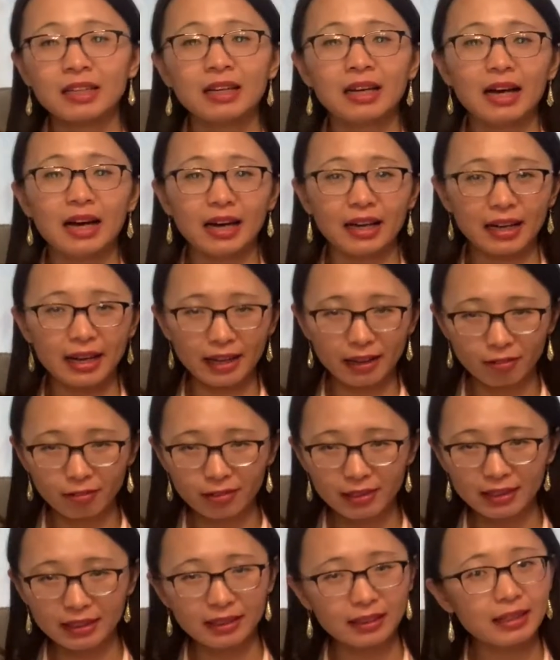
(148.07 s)
A
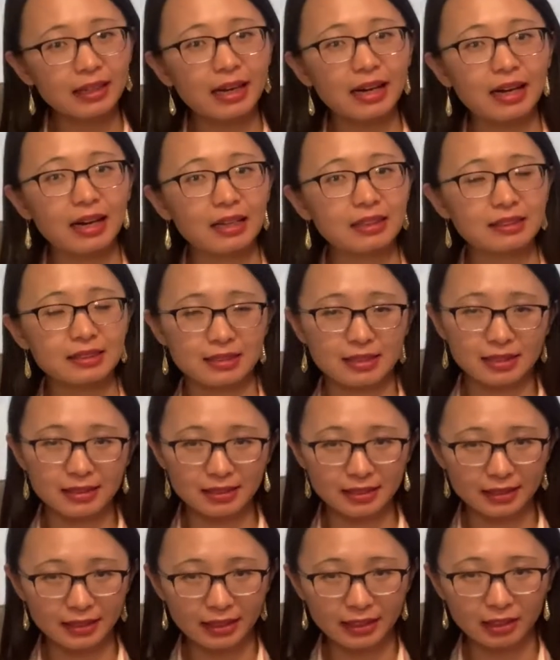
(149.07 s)
healthy and
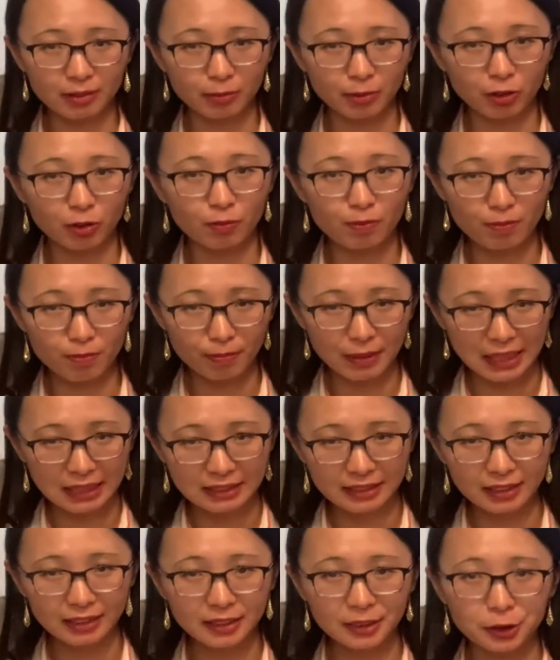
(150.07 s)
sustainable
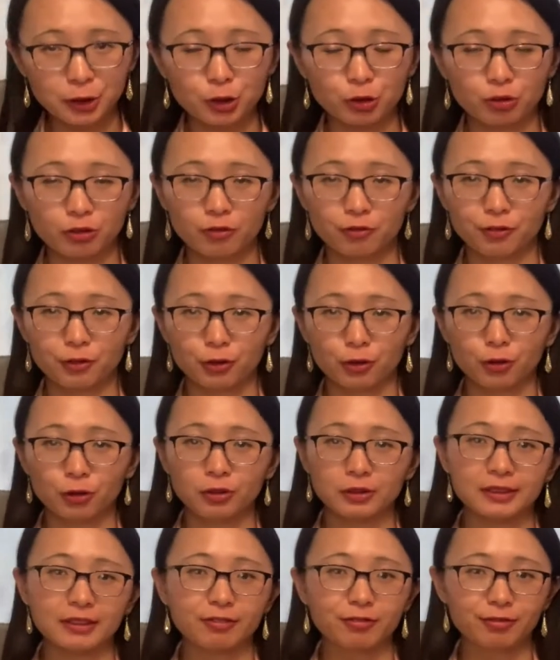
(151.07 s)
budget should follow the